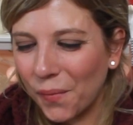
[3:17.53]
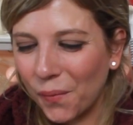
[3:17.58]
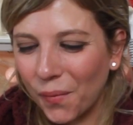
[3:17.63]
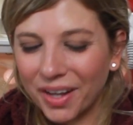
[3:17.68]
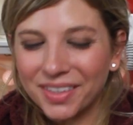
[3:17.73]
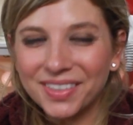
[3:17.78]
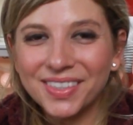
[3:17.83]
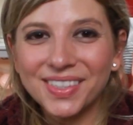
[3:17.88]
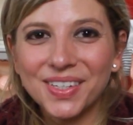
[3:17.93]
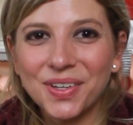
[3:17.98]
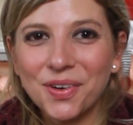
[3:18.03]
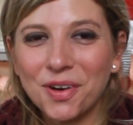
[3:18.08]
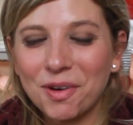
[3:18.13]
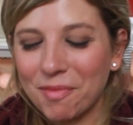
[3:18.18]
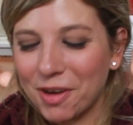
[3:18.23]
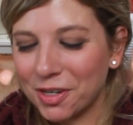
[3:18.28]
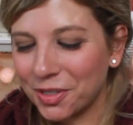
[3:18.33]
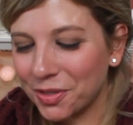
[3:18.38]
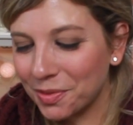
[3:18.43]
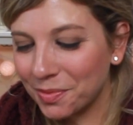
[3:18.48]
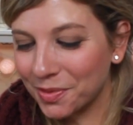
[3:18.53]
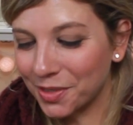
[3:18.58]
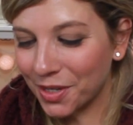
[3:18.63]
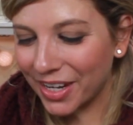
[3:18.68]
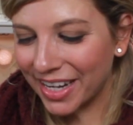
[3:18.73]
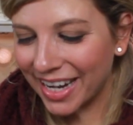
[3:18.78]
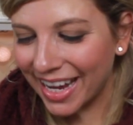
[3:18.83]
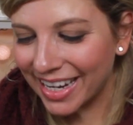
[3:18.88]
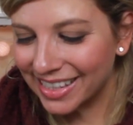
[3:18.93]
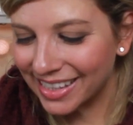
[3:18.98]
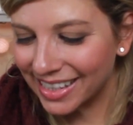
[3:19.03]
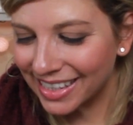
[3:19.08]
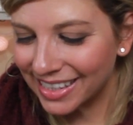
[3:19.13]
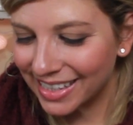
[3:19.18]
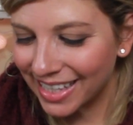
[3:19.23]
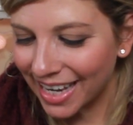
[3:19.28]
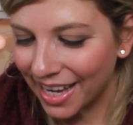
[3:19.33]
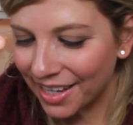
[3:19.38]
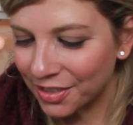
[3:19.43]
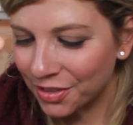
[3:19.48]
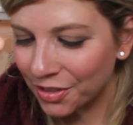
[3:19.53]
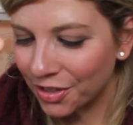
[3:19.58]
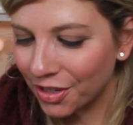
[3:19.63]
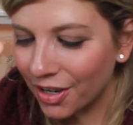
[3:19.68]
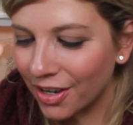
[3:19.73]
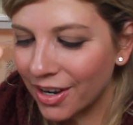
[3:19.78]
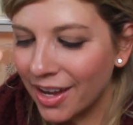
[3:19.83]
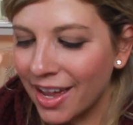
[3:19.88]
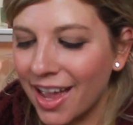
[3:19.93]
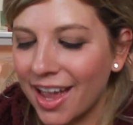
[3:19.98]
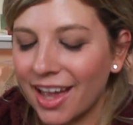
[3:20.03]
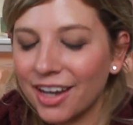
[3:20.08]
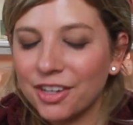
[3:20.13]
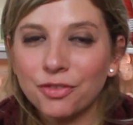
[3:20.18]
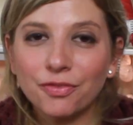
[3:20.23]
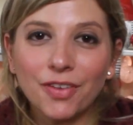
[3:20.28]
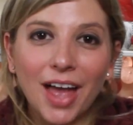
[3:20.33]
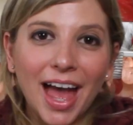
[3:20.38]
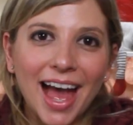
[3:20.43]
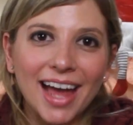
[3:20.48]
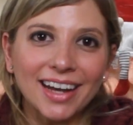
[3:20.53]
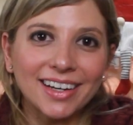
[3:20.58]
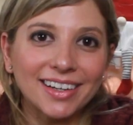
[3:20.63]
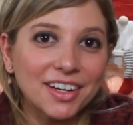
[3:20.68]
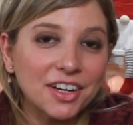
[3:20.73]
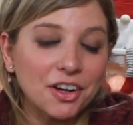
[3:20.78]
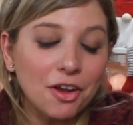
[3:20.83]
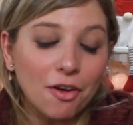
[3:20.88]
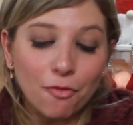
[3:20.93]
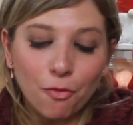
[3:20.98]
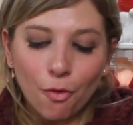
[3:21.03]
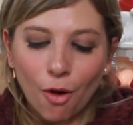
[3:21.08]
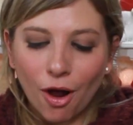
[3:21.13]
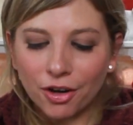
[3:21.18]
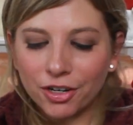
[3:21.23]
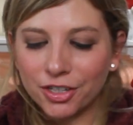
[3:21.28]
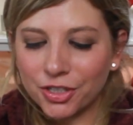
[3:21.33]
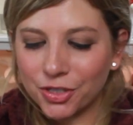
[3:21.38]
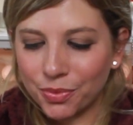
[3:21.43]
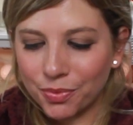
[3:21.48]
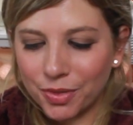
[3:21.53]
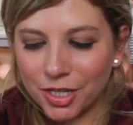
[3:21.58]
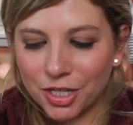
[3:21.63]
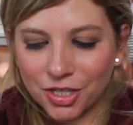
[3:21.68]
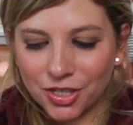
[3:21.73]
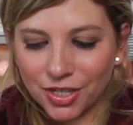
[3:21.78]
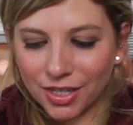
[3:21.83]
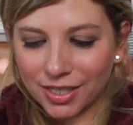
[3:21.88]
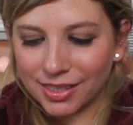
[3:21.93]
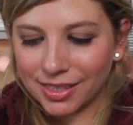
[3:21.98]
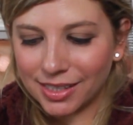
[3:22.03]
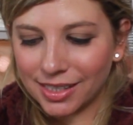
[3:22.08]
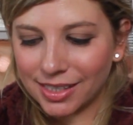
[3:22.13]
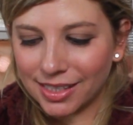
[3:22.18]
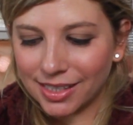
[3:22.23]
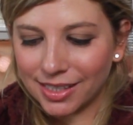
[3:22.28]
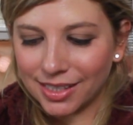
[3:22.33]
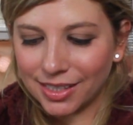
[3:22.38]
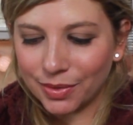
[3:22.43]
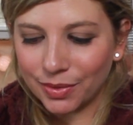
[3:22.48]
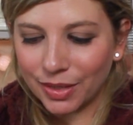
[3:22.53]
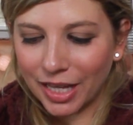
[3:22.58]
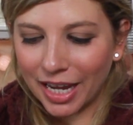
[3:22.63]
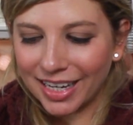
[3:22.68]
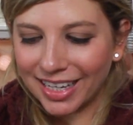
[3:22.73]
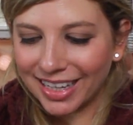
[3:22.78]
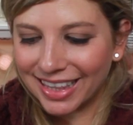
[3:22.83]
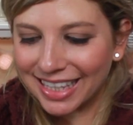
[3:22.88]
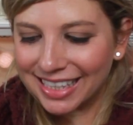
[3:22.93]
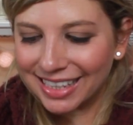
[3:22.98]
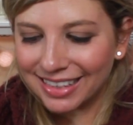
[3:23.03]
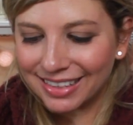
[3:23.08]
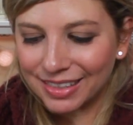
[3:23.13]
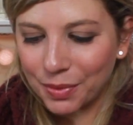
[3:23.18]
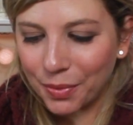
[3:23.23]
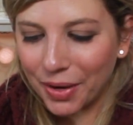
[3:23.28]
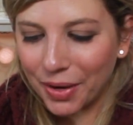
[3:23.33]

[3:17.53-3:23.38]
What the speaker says: Once your mushrooms are nice and tender and you've added enough water to reach the consistency you like, this is the